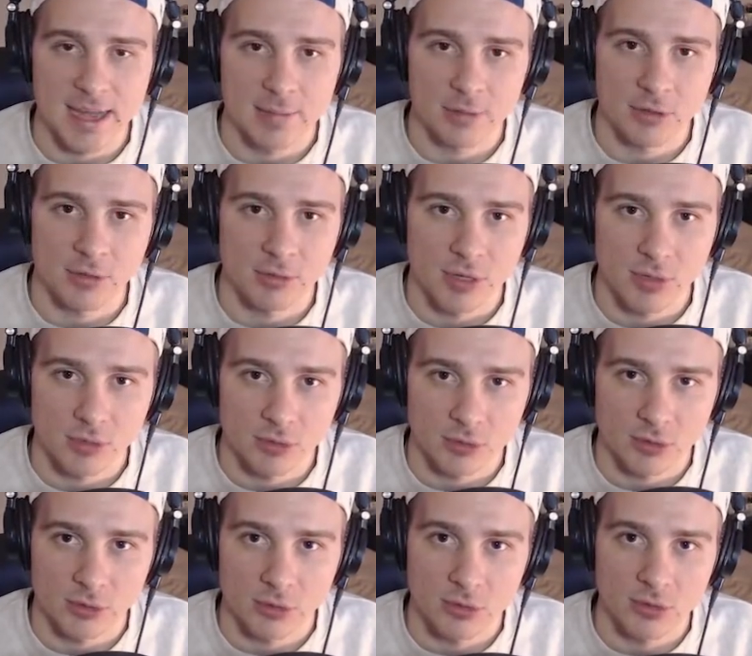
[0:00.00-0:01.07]
3
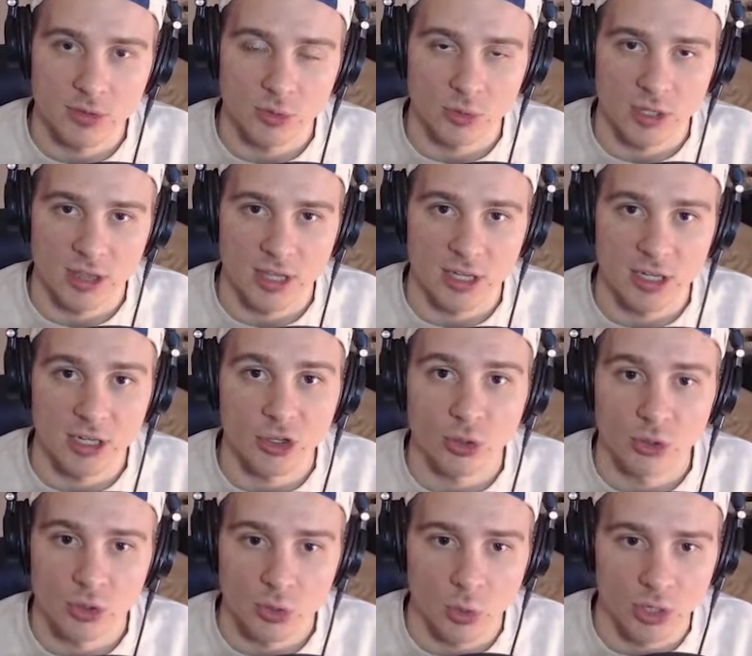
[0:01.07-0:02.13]
recruit within
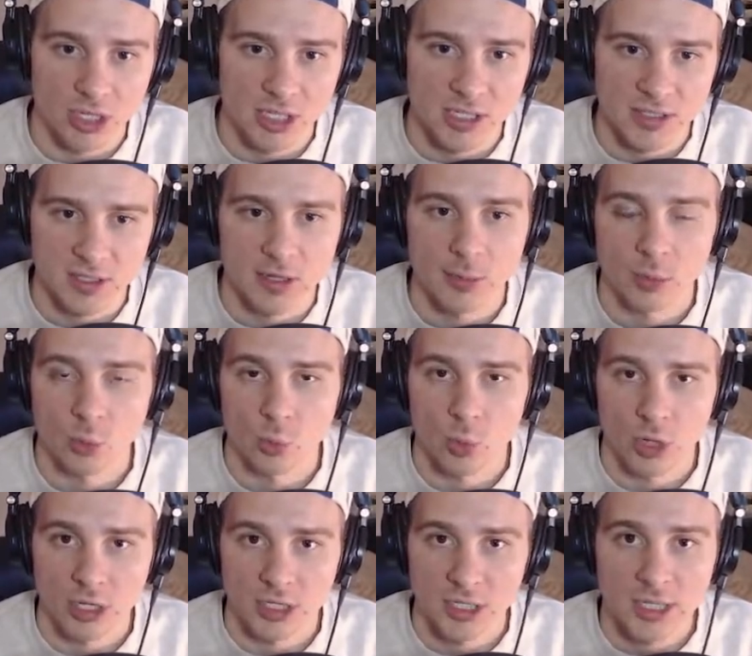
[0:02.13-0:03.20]
Illinois. He's the number
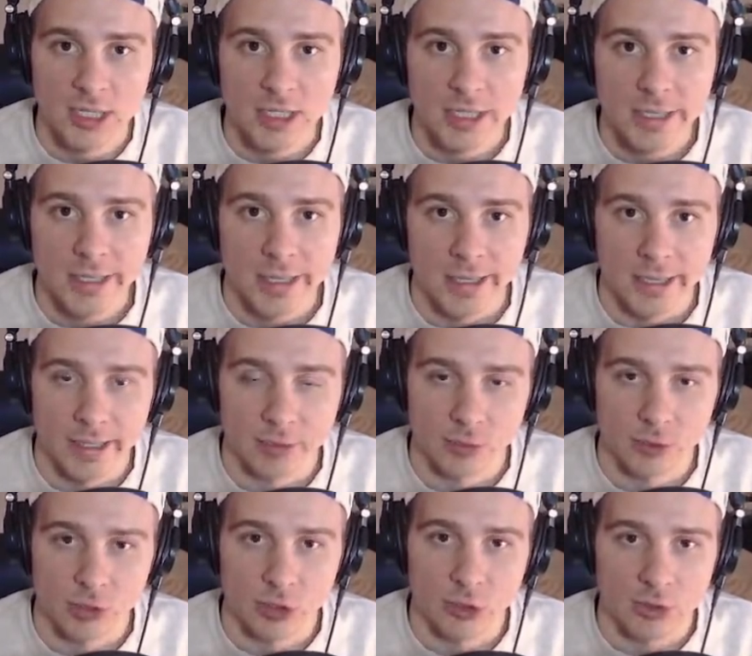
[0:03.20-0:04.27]
1
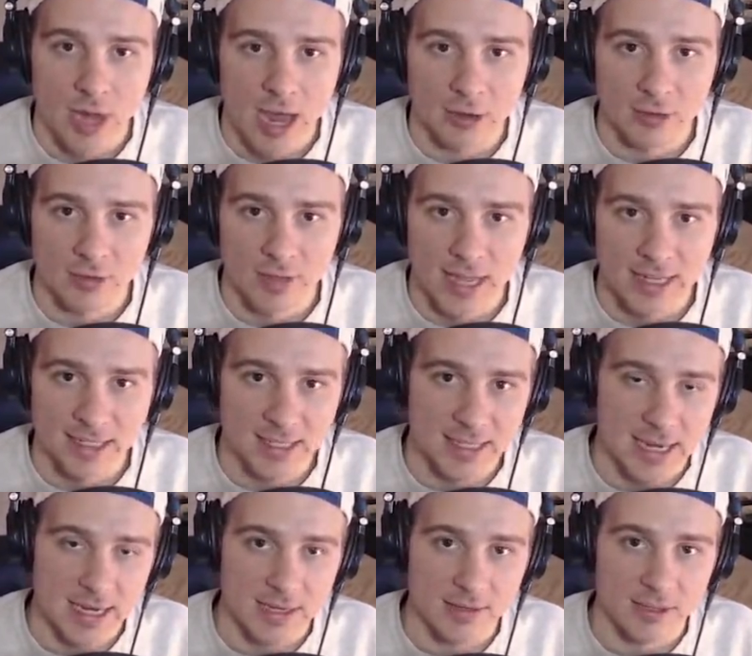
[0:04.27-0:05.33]
recruit out of that
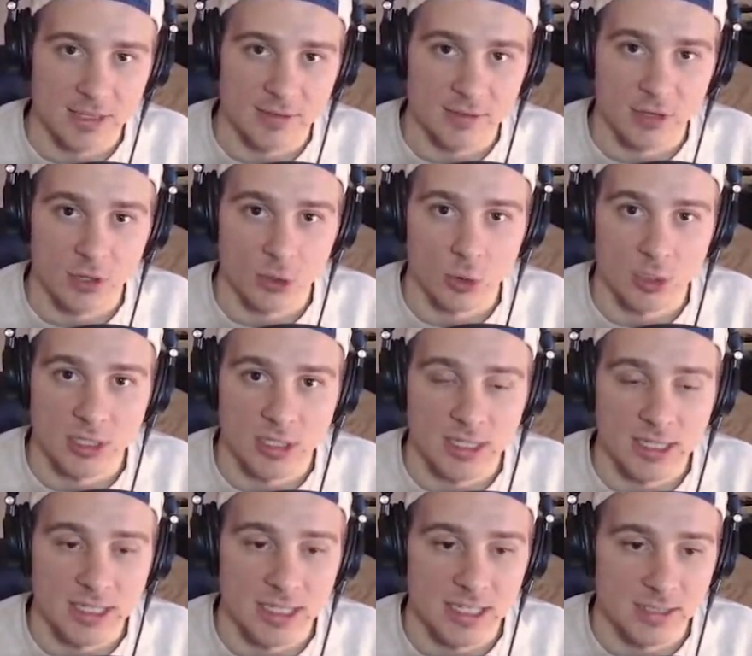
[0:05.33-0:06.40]
state, according to
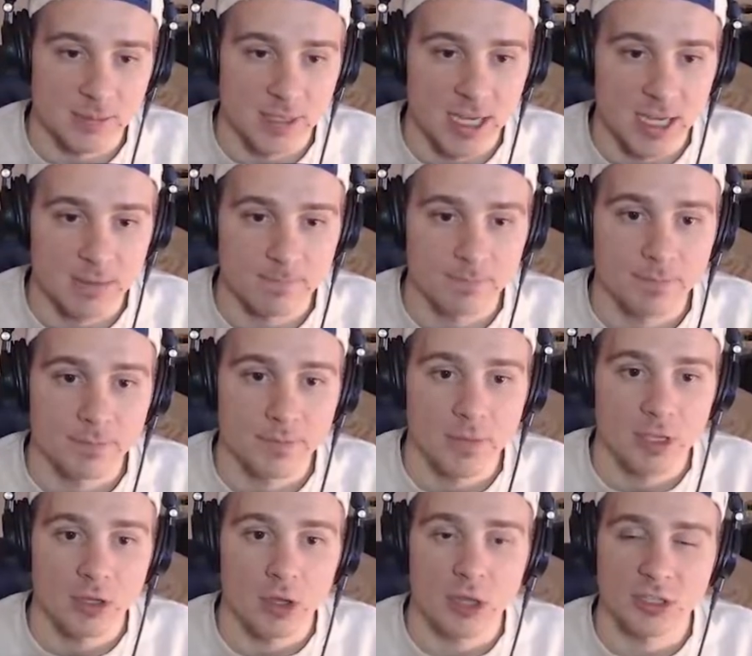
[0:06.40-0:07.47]
ESPN.
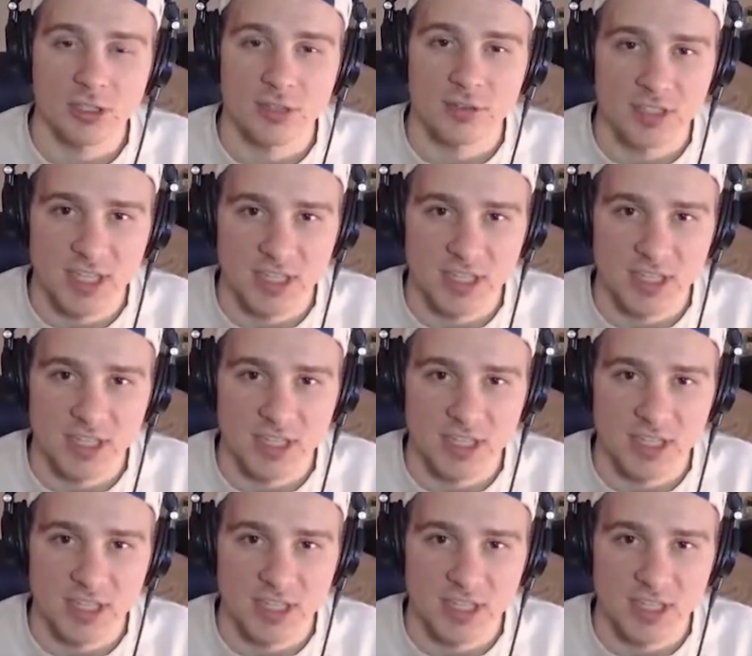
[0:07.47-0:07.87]
All services